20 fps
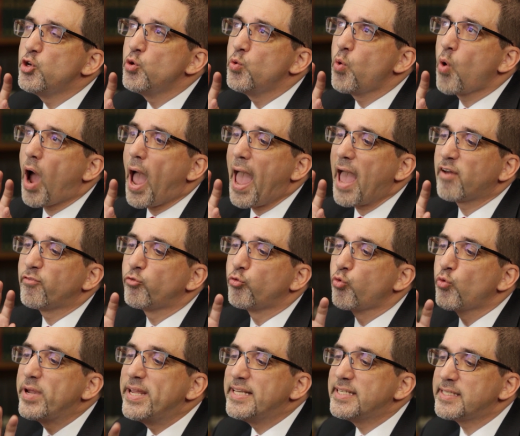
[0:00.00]
you have
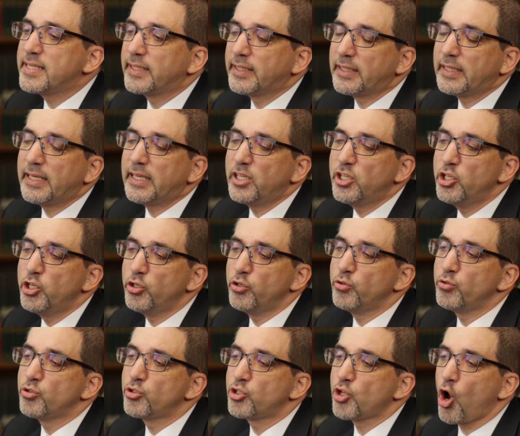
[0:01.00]
recently
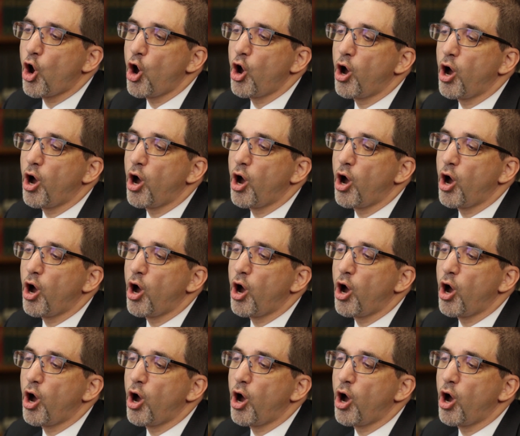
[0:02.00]
used